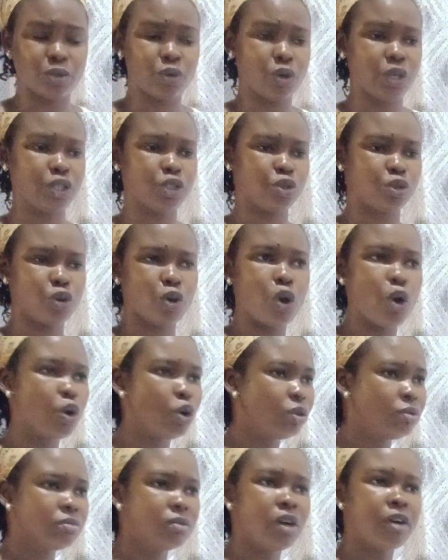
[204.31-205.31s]
So it should
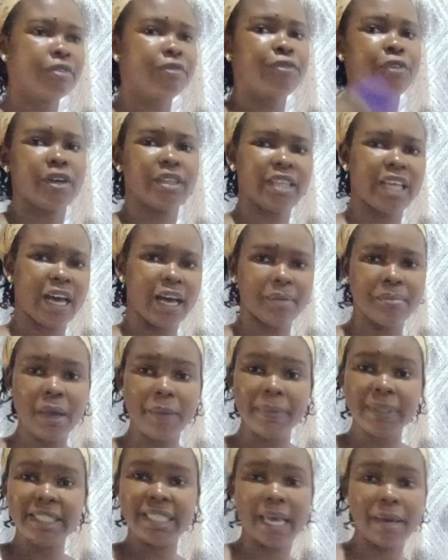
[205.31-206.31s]
go further,
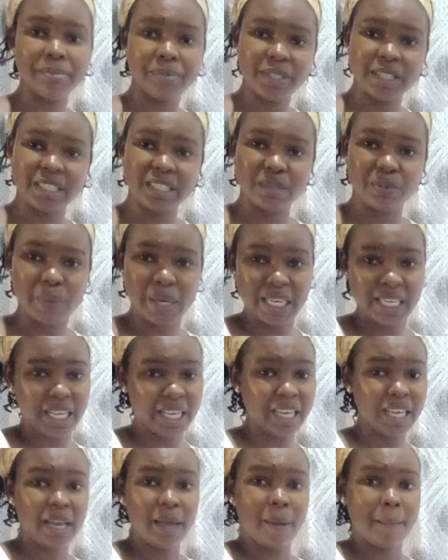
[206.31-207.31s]
maybe 10 pieces per
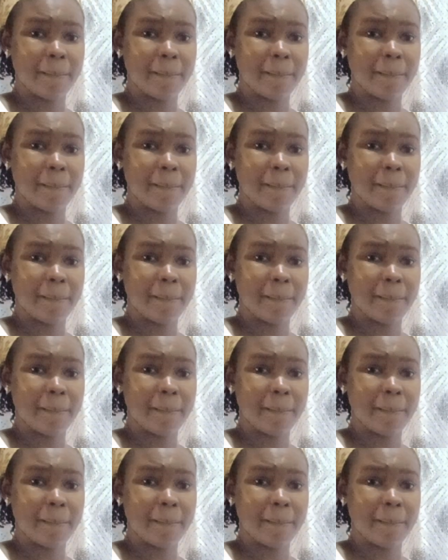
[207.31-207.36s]
day,